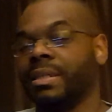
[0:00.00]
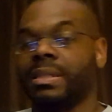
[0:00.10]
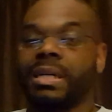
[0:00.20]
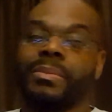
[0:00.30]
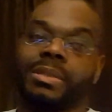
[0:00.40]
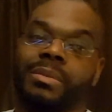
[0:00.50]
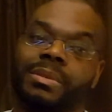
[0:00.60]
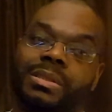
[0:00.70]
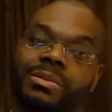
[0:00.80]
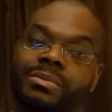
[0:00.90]
Comment down
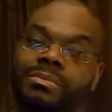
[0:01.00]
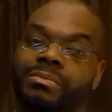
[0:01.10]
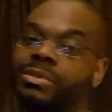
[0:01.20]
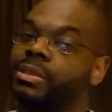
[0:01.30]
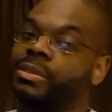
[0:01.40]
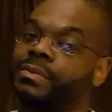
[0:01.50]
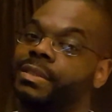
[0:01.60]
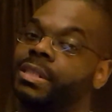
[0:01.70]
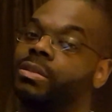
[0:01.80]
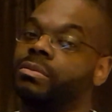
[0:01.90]
below. Share this
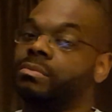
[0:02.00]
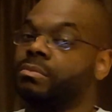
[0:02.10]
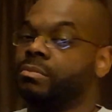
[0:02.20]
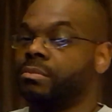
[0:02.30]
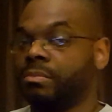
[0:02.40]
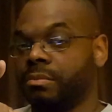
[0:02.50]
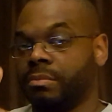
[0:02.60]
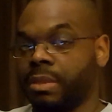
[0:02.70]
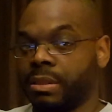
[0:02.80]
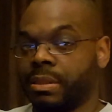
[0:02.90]
video.
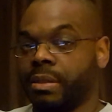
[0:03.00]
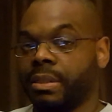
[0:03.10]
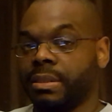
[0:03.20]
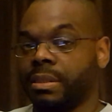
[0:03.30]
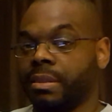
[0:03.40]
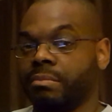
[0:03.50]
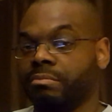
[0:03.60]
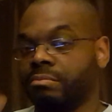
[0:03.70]
I'll see y'all next time.